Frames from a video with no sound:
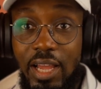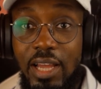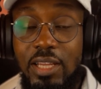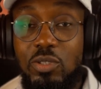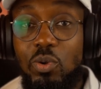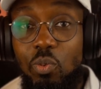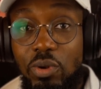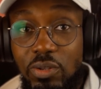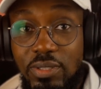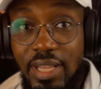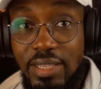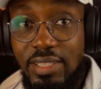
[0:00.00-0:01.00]
So what
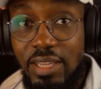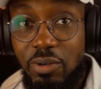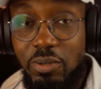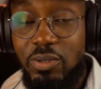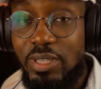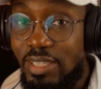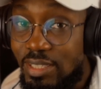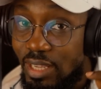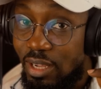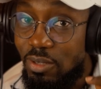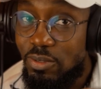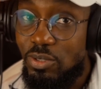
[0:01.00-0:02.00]
does that tell you? It
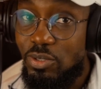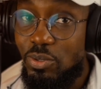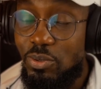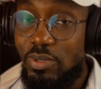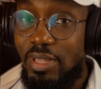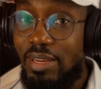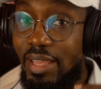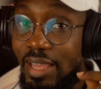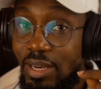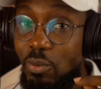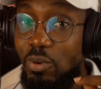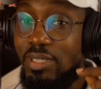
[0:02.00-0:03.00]
tells you that
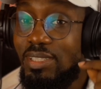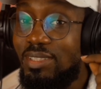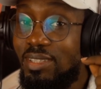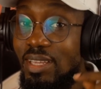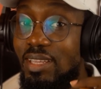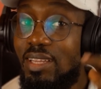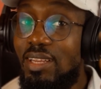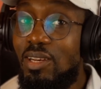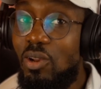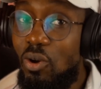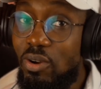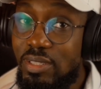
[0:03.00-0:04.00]
Edward is thinking
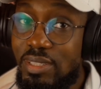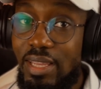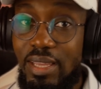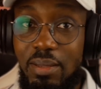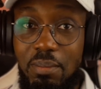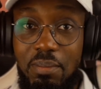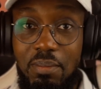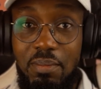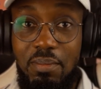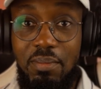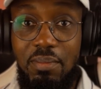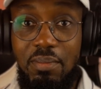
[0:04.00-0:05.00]
long term.
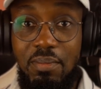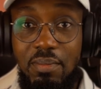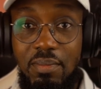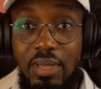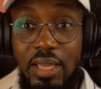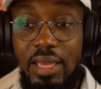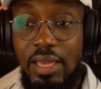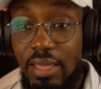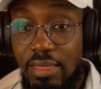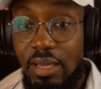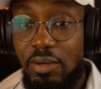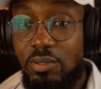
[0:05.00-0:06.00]

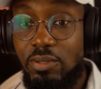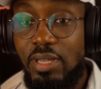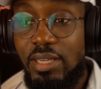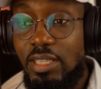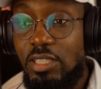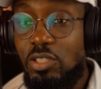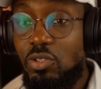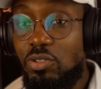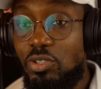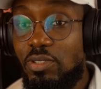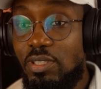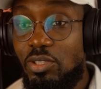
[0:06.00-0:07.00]
It tells you that he's not
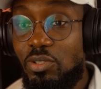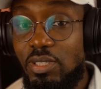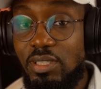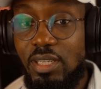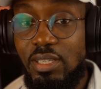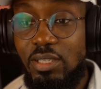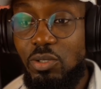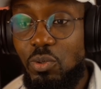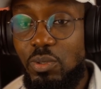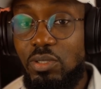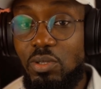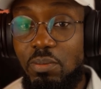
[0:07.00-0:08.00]
just interested in
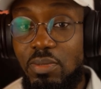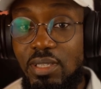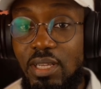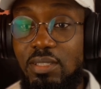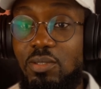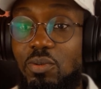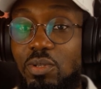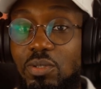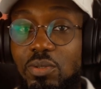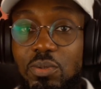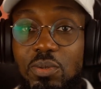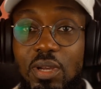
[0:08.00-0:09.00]
doing something that is going
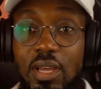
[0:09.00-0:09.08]
to